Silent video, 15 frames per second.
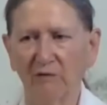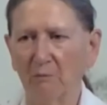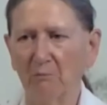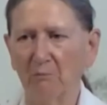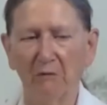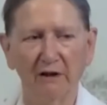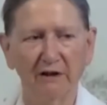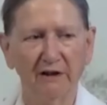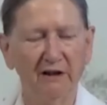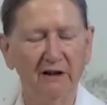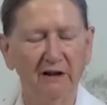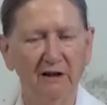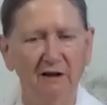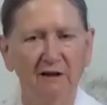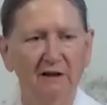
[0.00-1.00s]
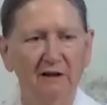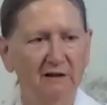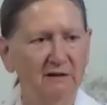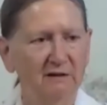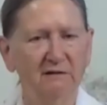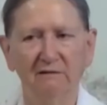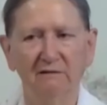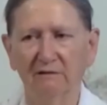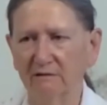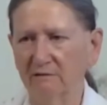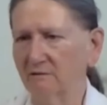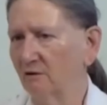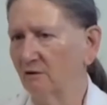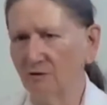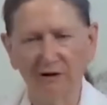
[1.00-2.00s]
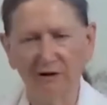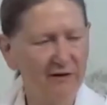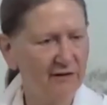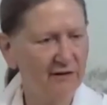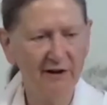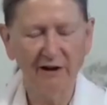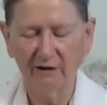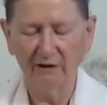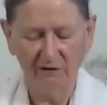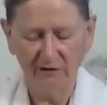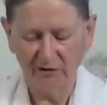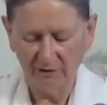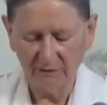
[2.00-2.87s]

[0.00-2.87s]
money and all the things.